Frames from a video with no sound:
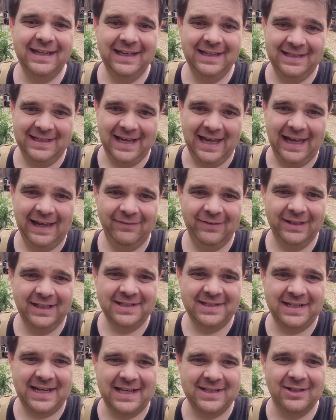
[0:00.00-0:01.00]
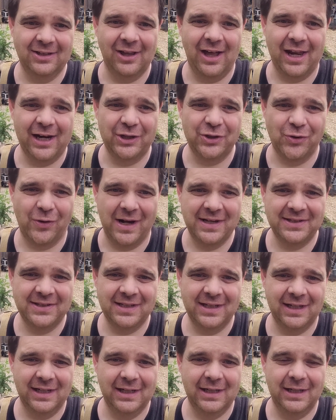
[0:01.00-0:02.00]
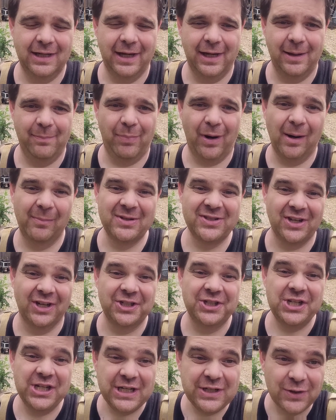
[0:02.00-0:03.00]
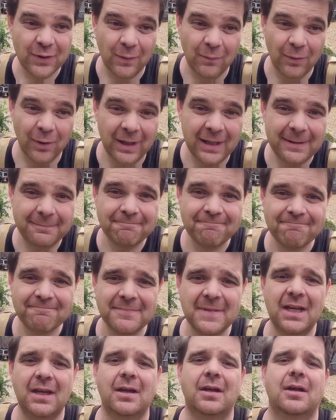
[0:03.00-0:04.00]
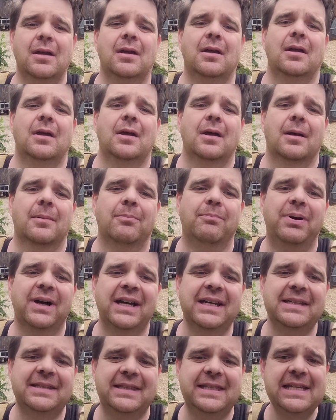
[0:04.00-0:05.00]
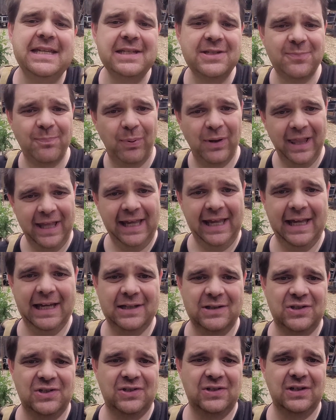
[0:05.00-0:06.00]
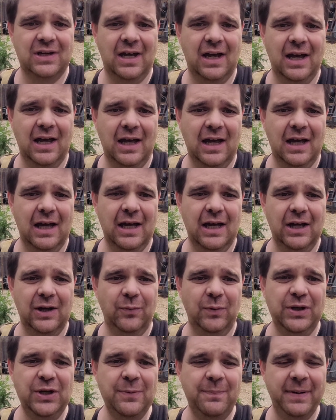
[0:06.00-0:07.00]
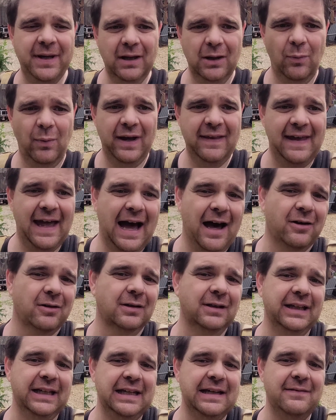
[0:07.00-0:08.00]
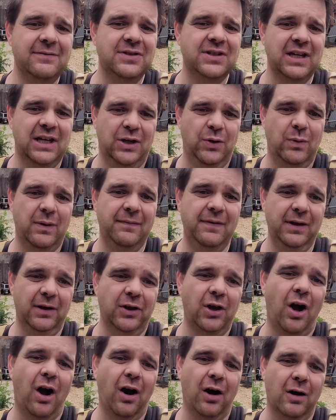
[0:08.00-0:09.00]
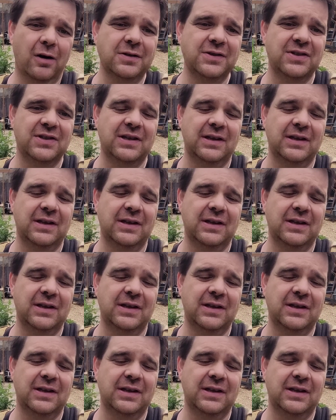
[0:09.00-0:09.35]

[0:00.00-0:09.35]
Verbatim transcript: endive unless it has a lot of dressing and uh, Parmesan cheese over it. But these plants, uh, when you peel away the outer leaves and you reveal the hearts,